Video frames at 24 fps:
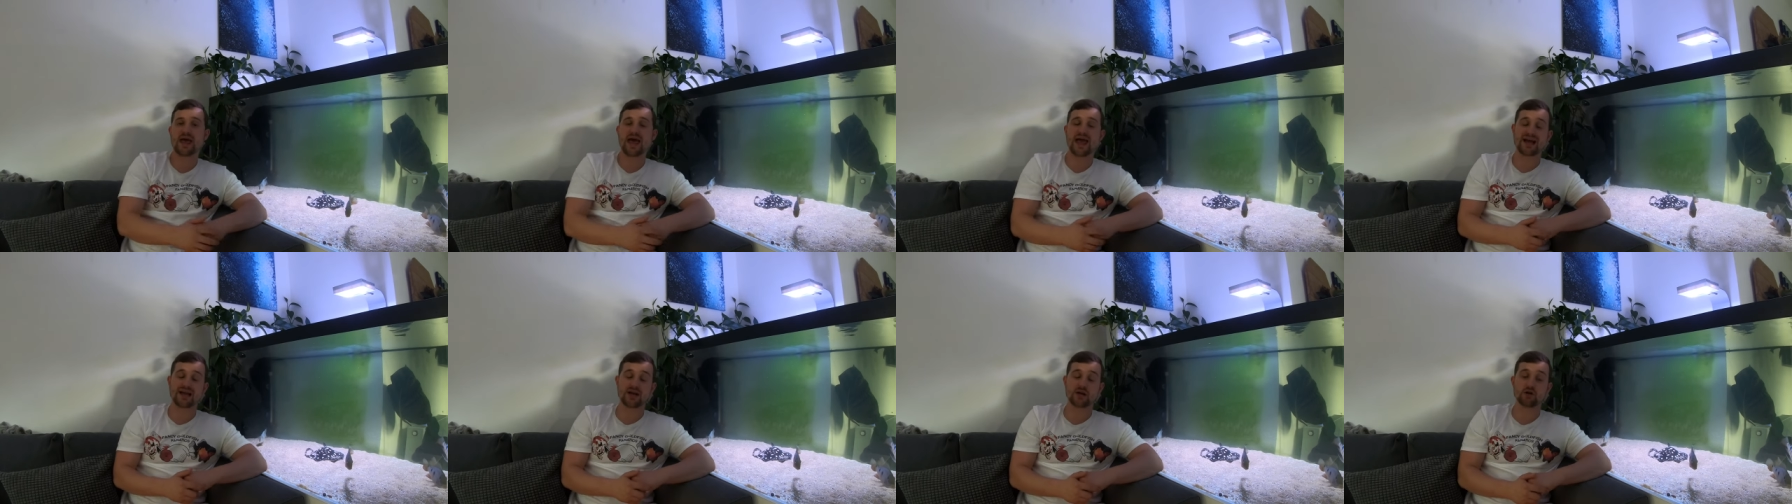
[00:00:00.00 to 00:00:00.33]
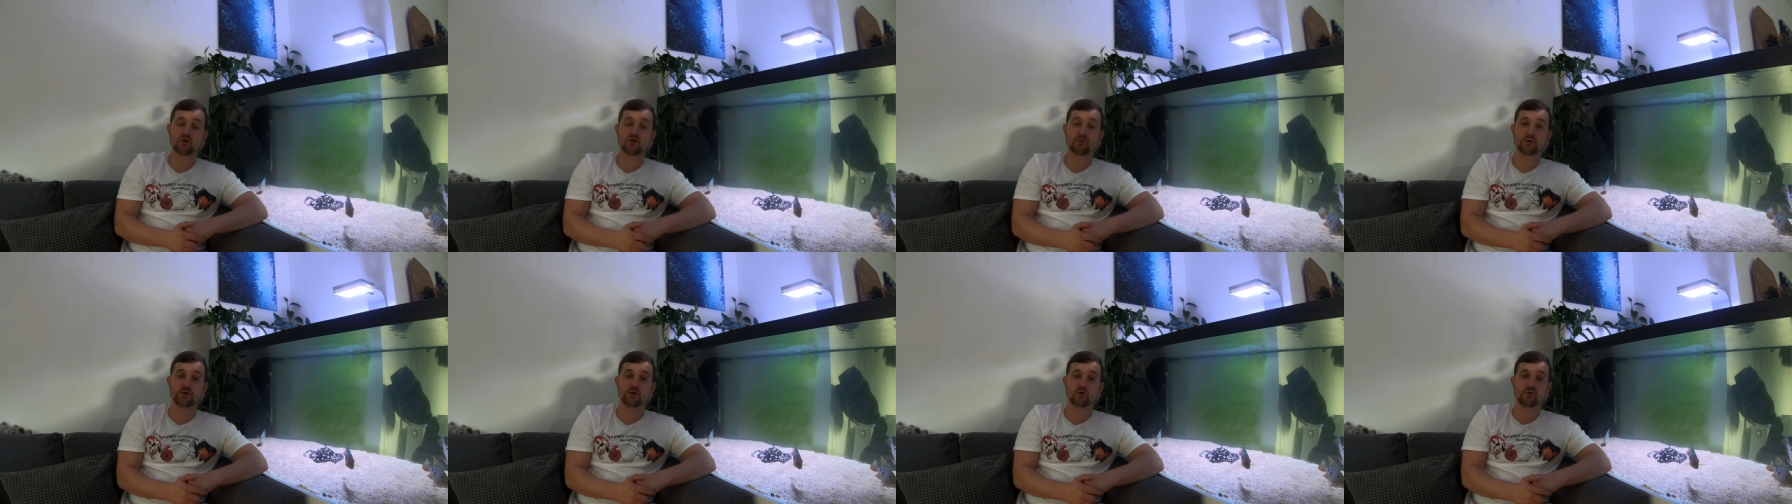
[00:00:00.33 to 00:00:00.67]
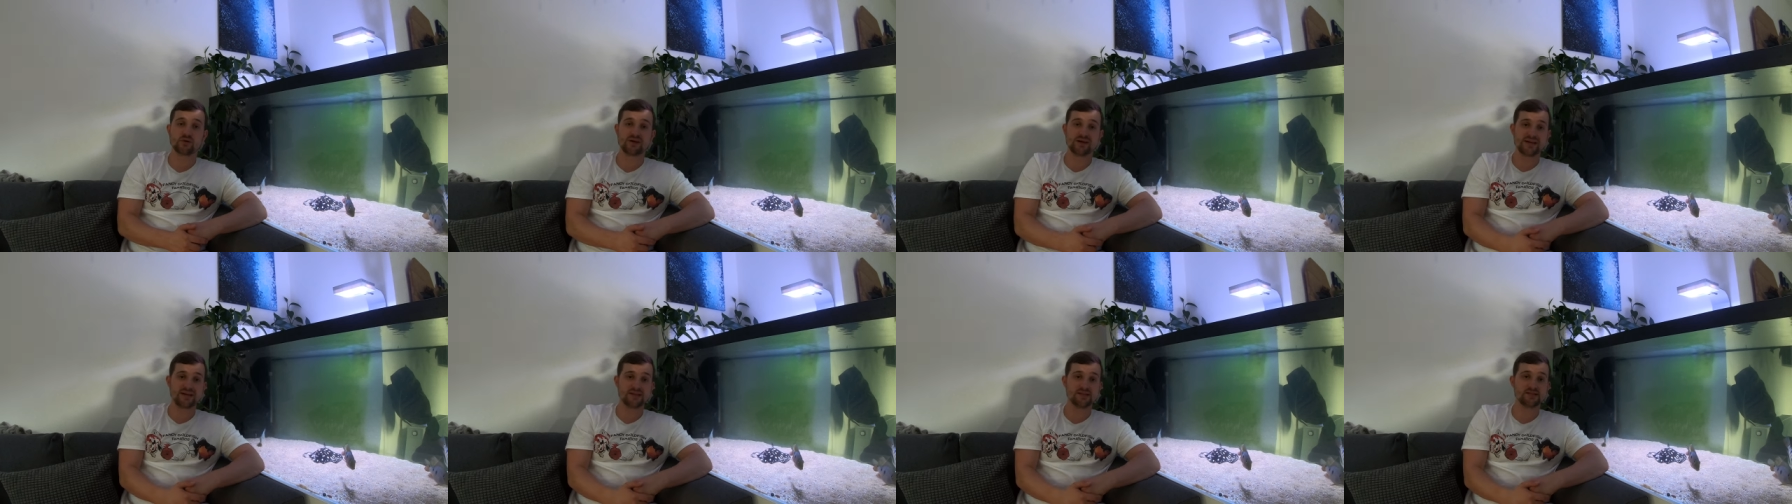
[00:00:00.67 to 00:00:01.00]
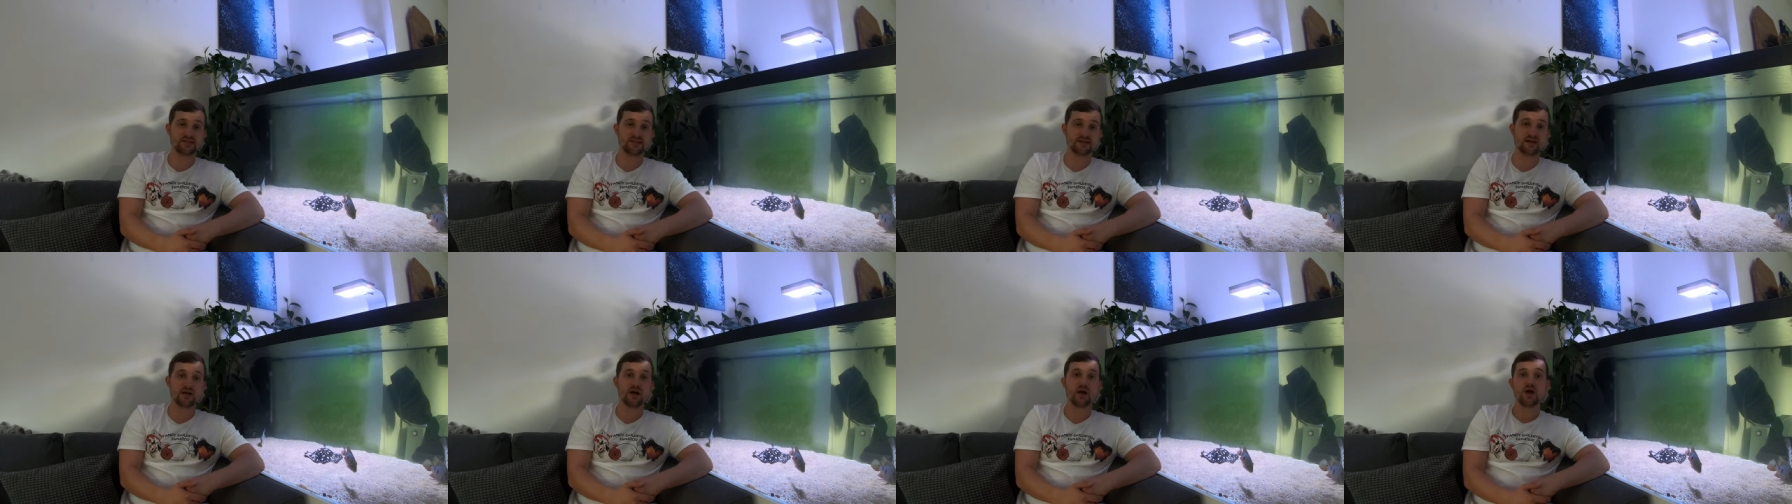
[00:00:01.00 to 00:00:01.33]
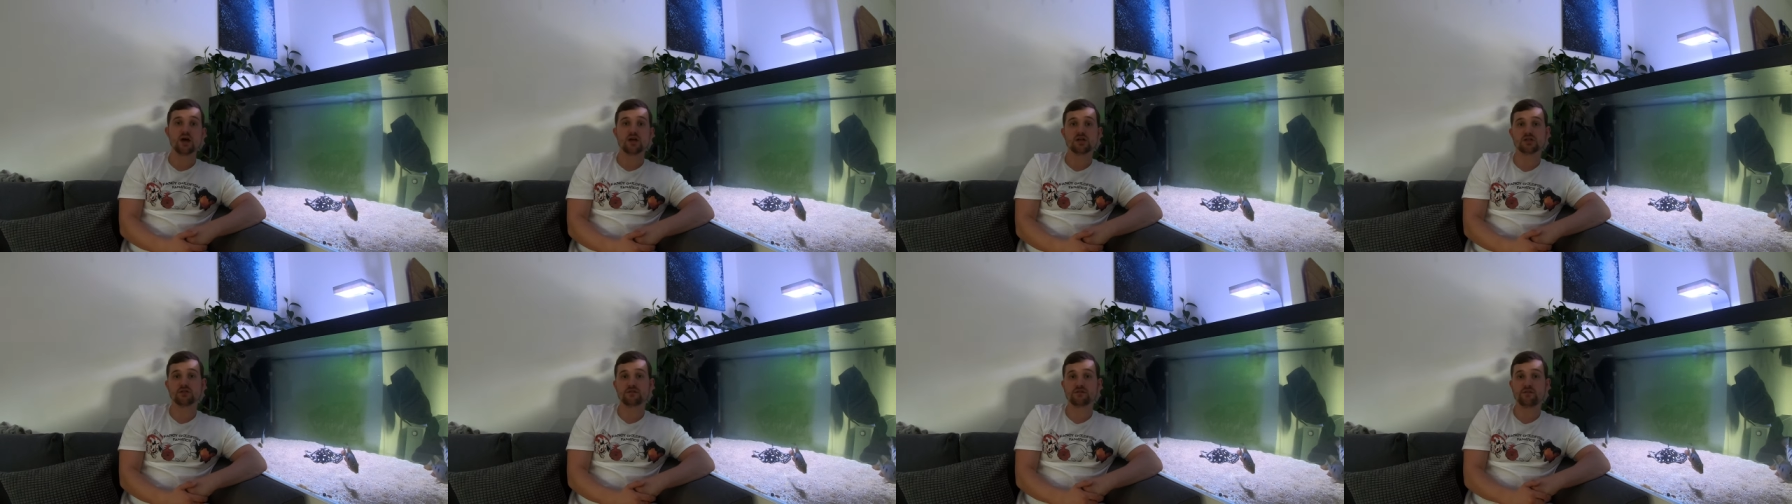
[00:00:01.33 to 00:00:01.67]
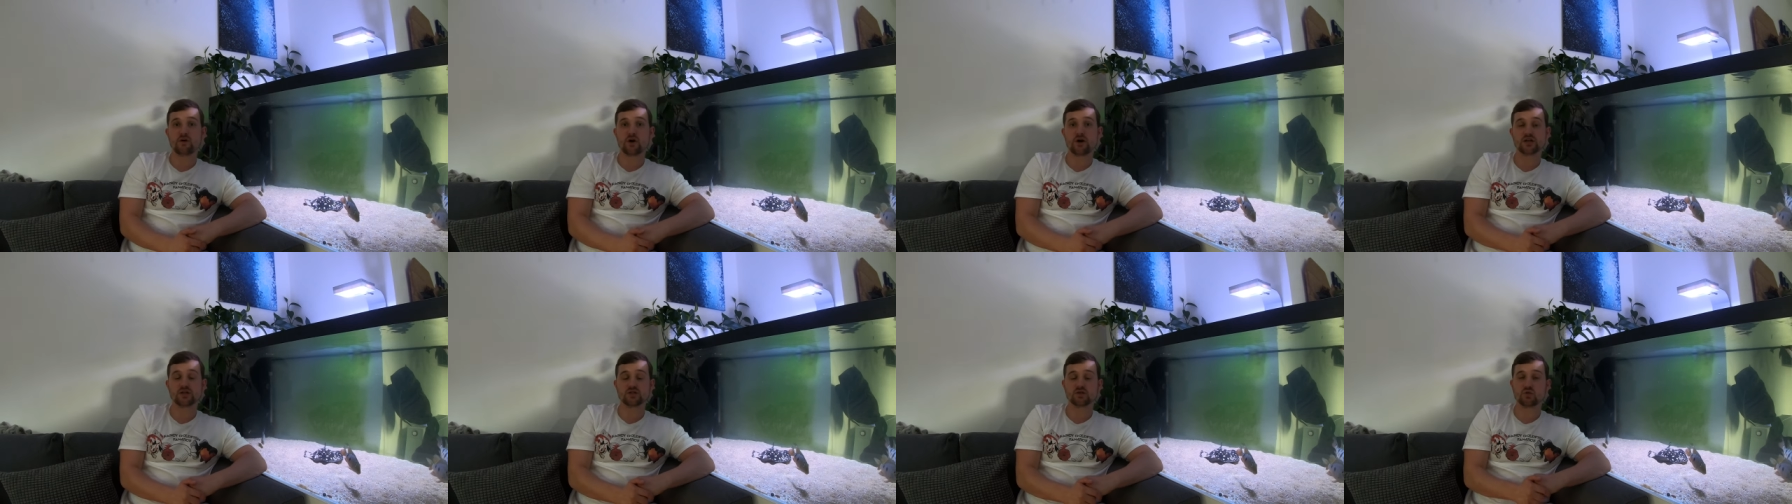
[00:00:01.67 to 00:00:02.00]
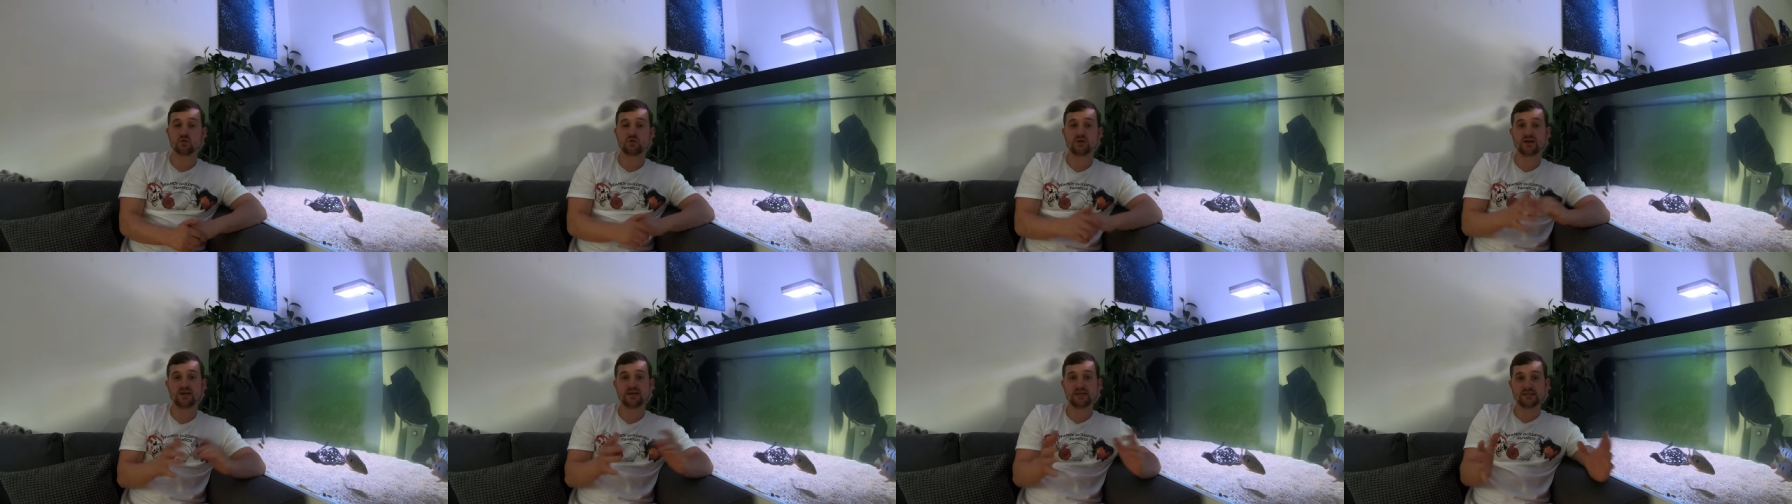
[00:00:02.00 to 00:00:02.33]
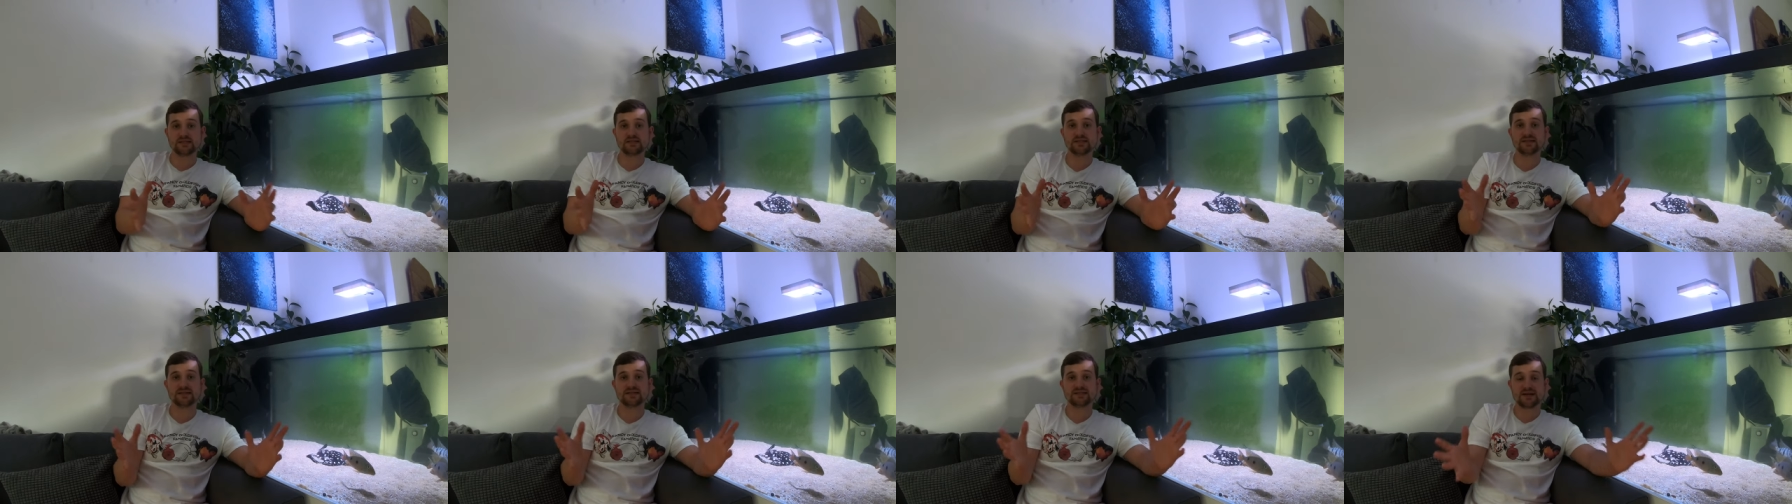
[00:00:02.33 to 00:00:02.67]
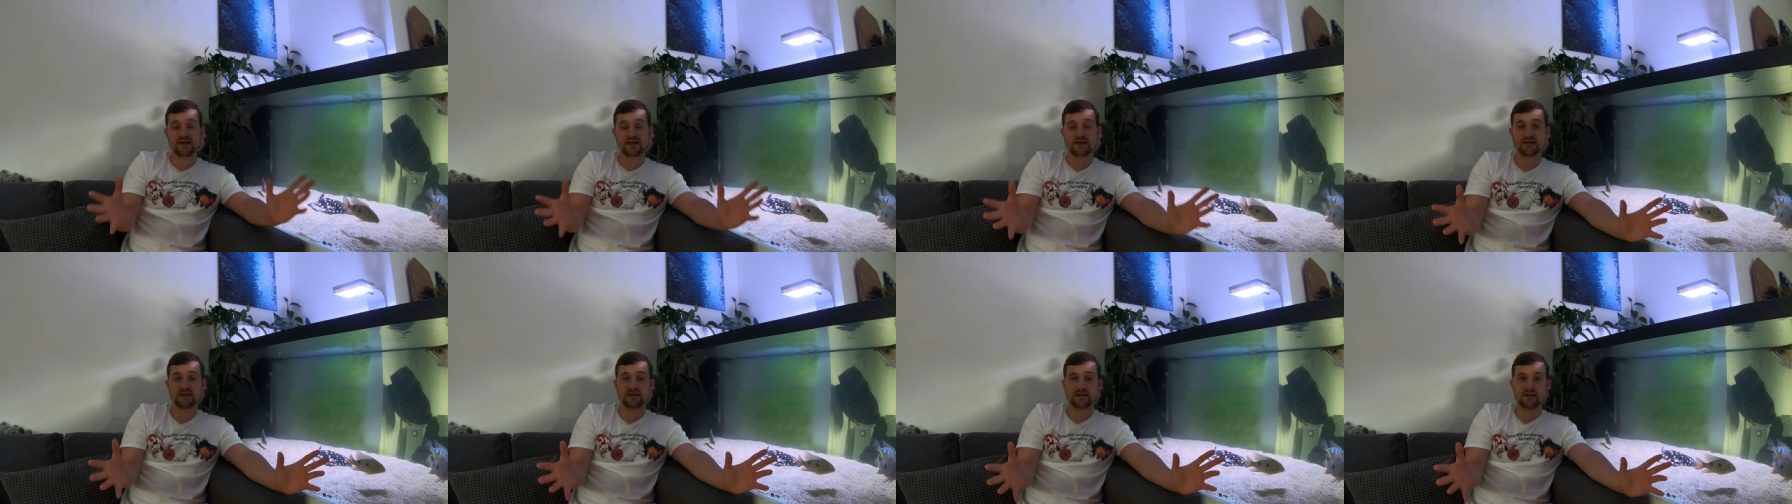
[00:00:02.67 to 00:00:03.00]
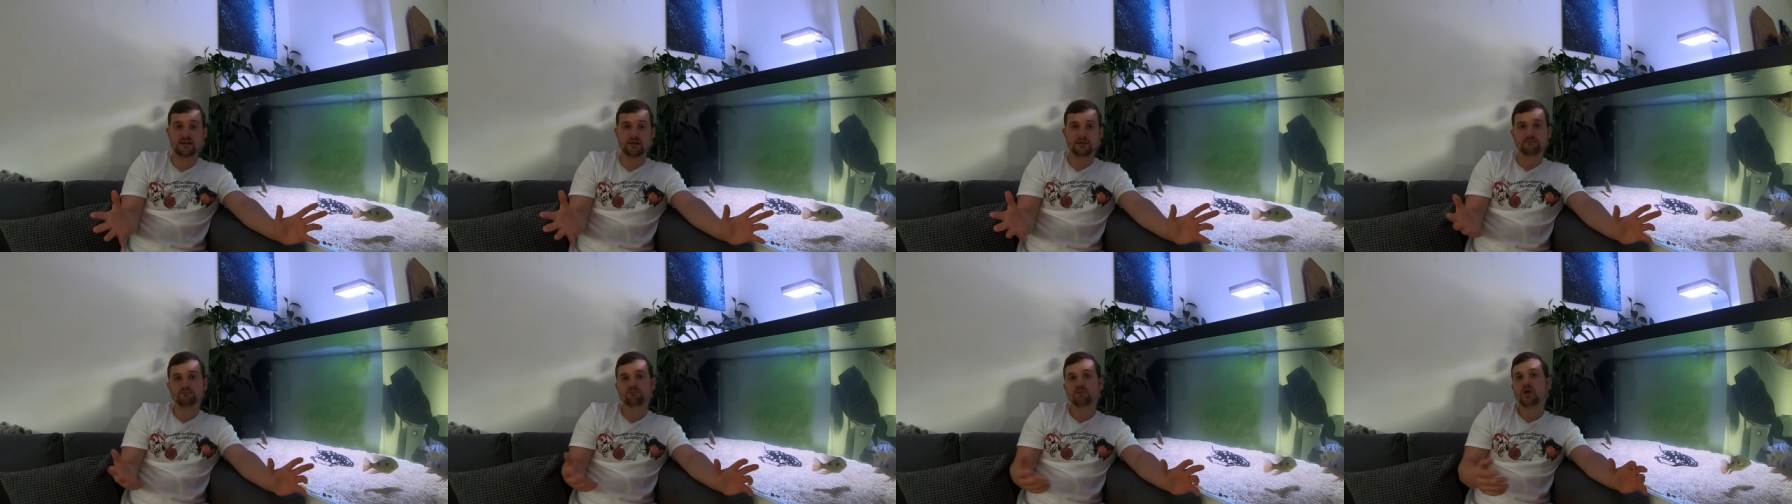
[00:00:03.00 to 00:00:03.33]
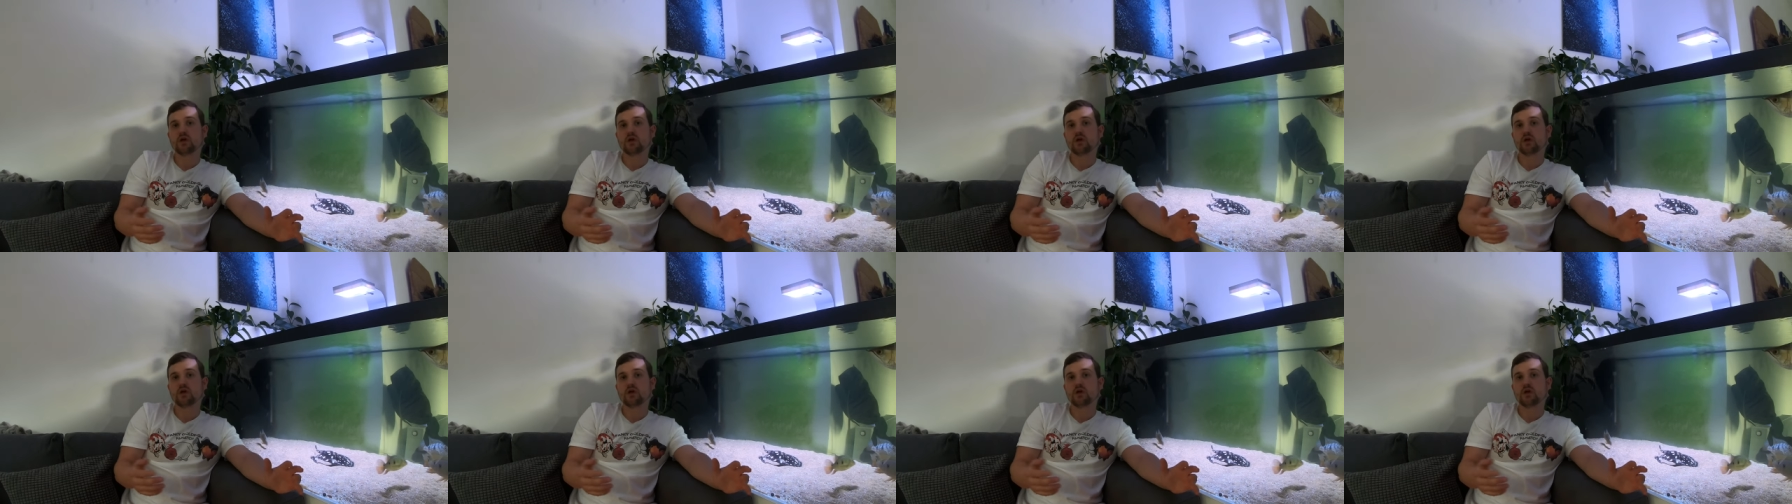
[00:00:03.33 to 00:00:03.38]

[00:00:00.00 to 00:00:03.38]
economical heating device or heating technique.